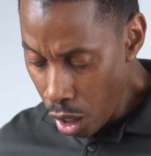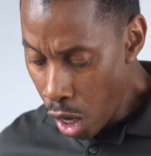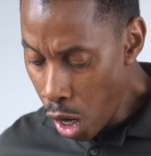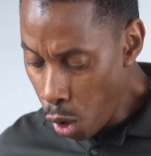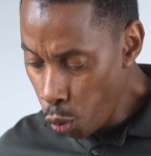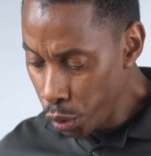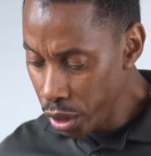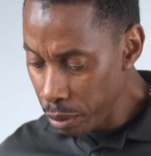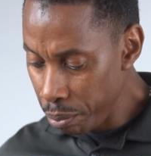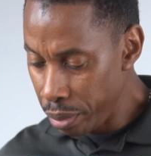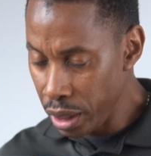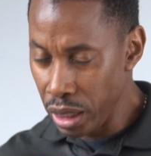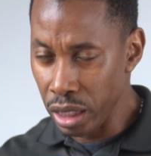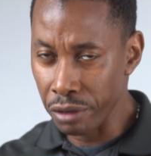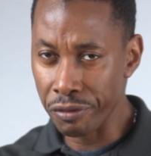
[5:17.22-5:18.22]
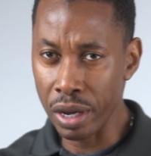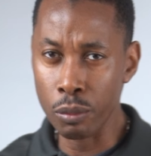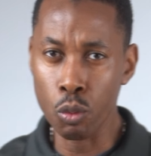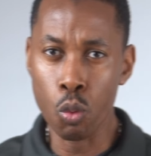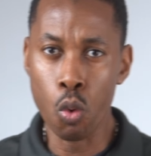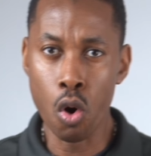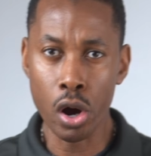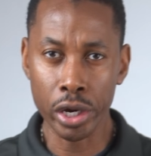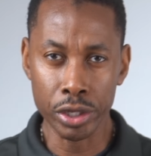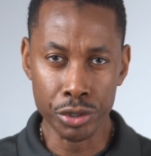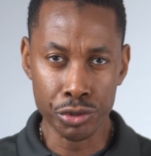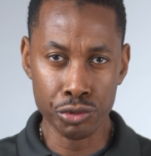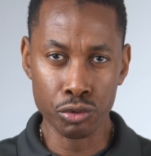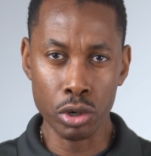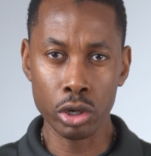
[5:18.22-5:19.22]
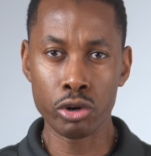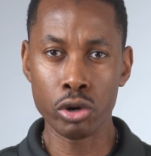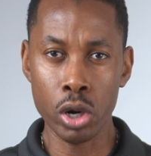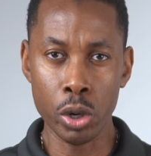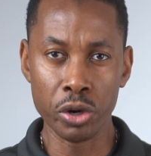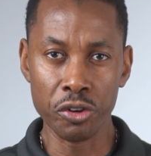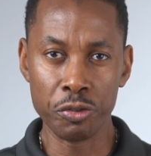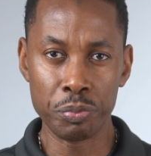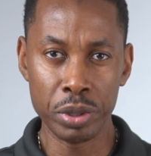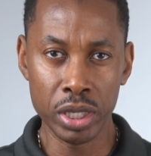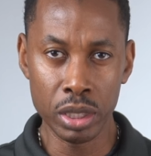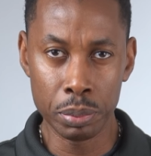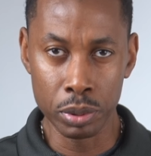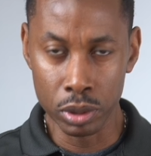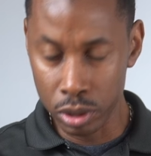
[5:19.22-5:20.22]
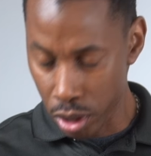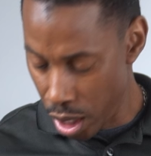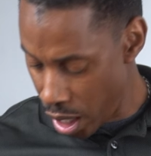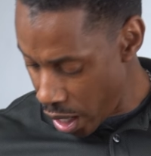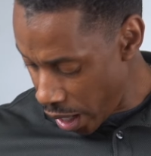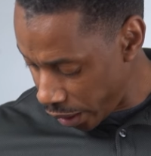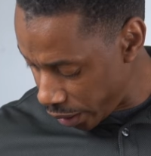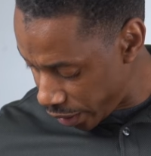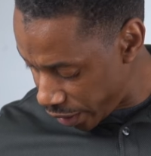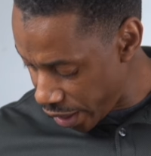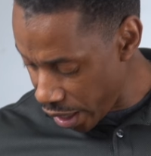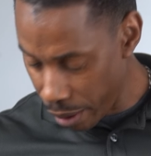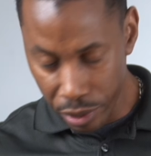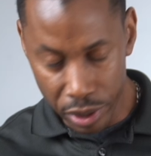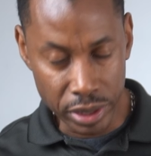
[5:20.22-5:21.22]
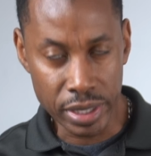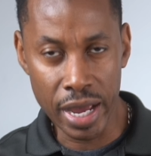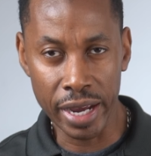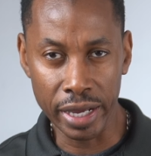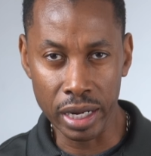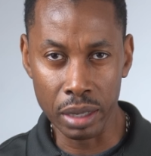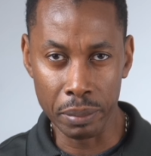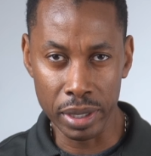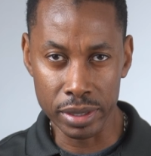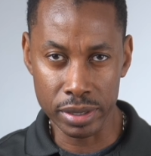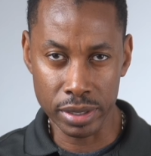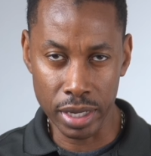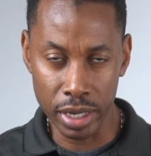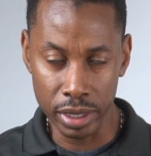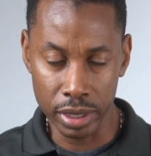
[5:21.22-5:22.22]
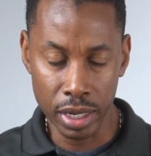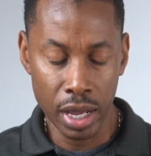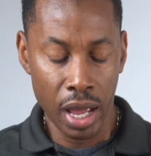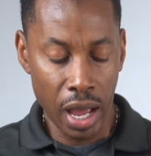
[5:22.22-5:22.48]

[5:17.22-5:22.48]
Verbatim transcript: how will it be if I'm walking through a crowd of people and the camera is hanging at my side?